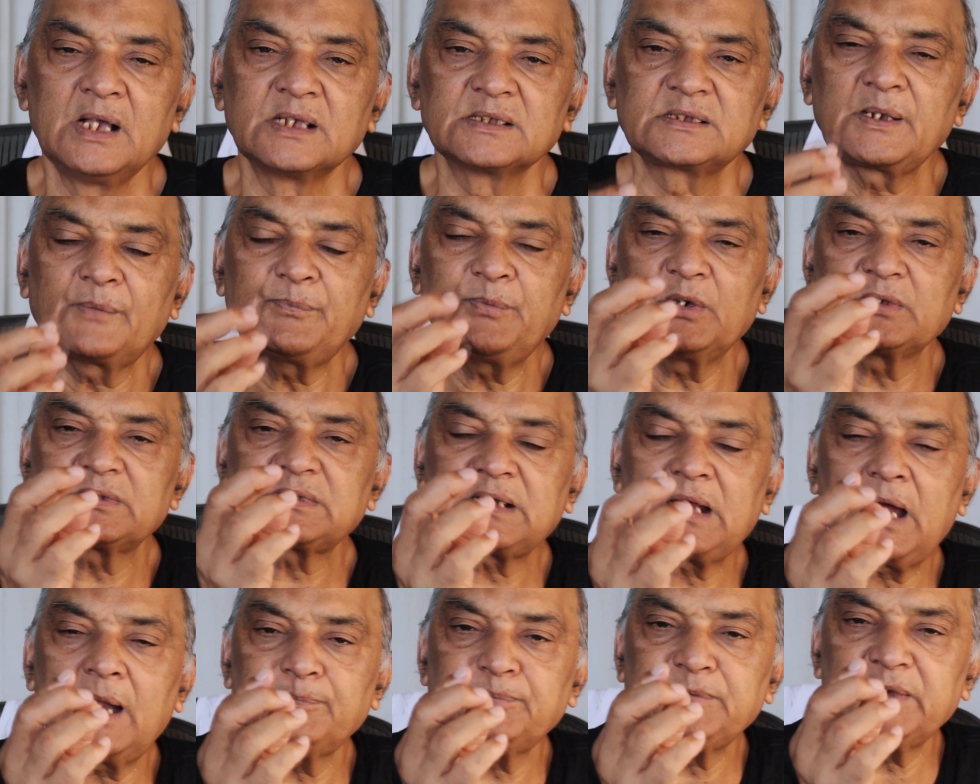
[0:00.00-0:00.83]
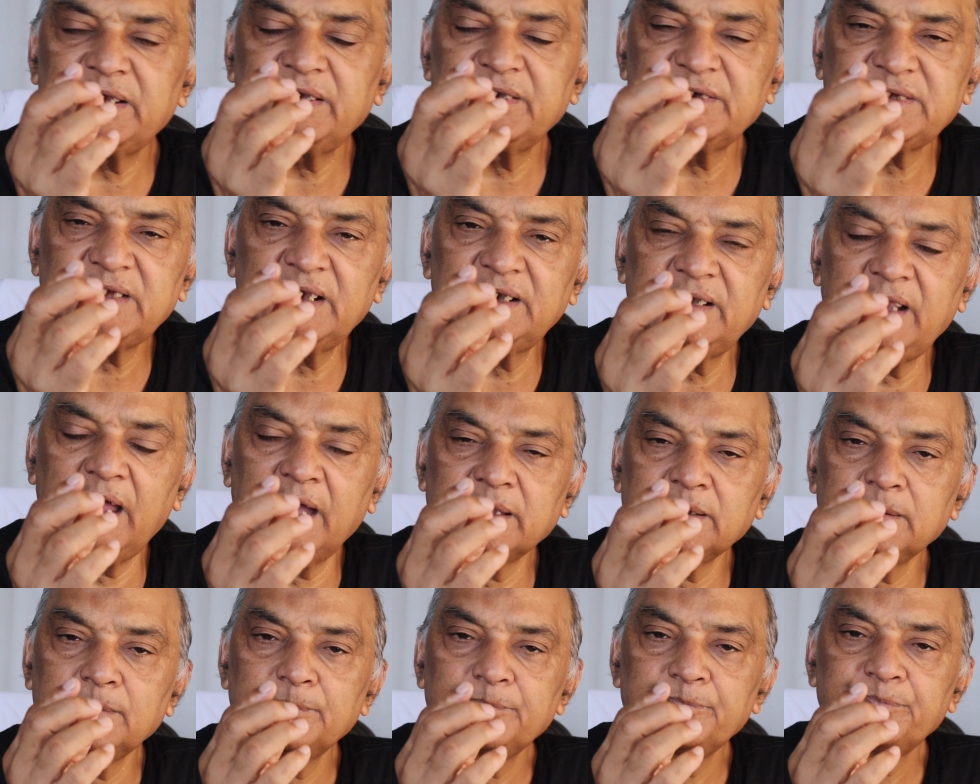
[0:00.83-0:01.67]
Suppose Coptic Christian
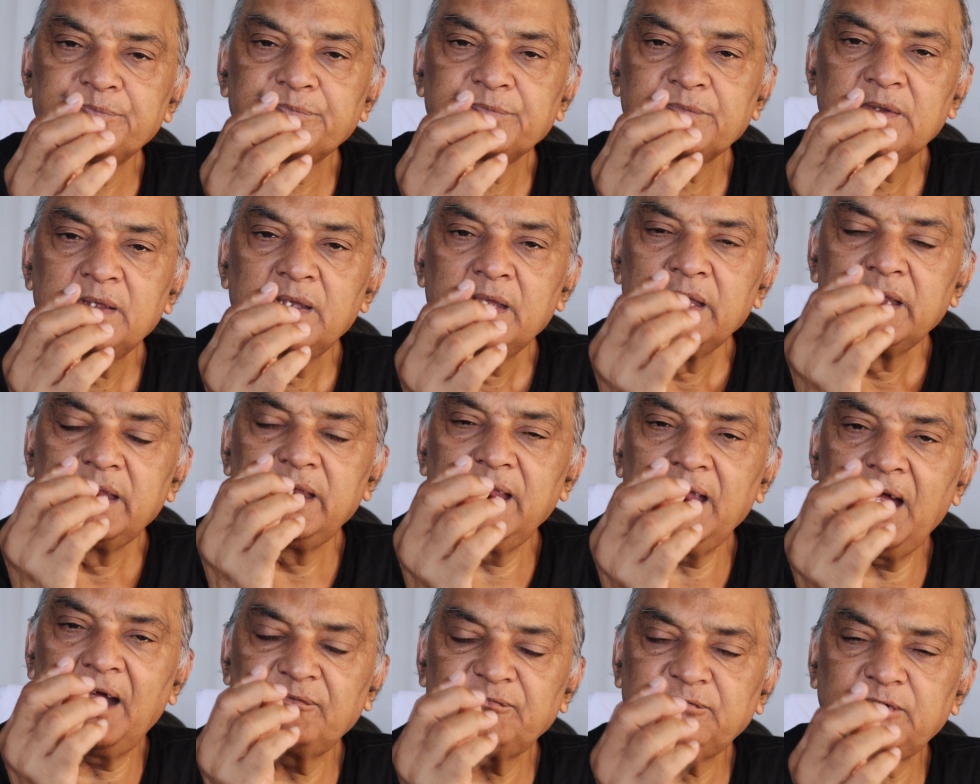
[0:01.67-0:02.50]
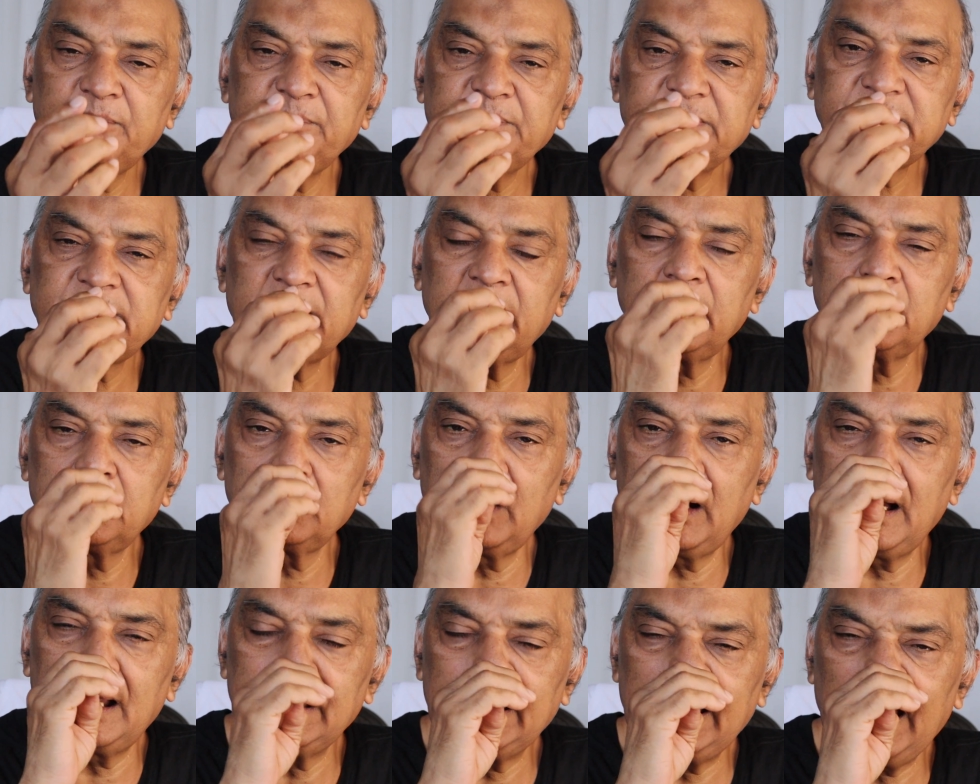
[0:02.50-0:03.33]
die, he have to be say, you
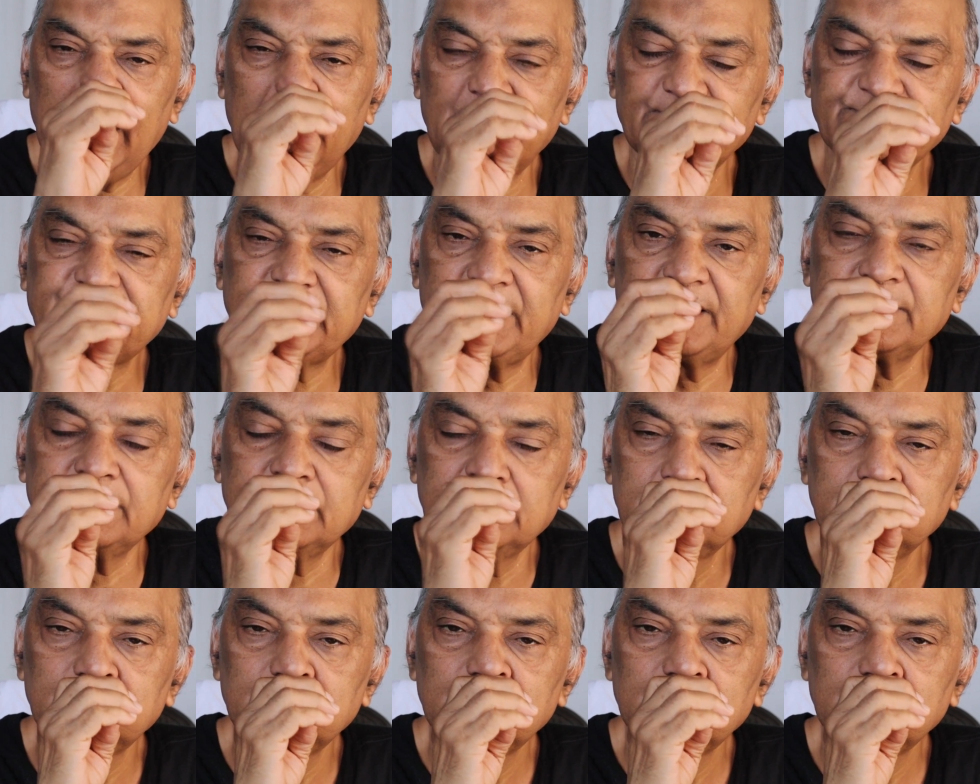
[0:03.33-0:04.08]
know, Allah have son.